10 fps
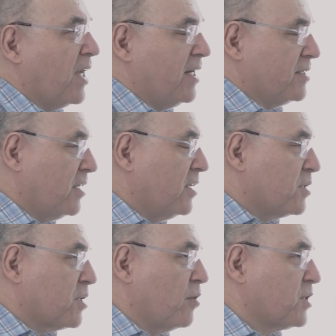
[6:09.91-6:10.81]
And
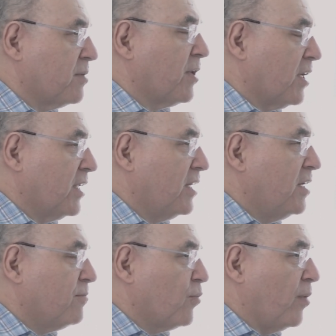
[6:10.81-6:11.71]
so similarly,
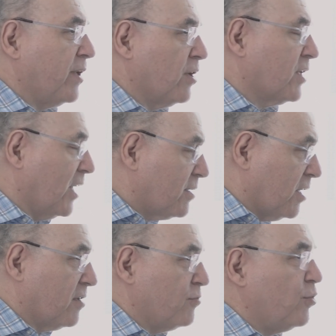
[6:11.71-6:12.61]
when we look at
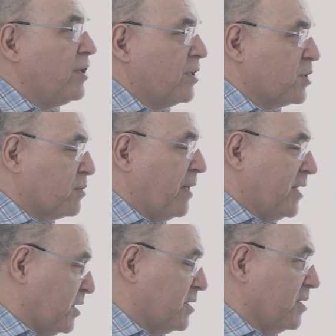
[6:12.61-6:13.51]
kind of rulial space,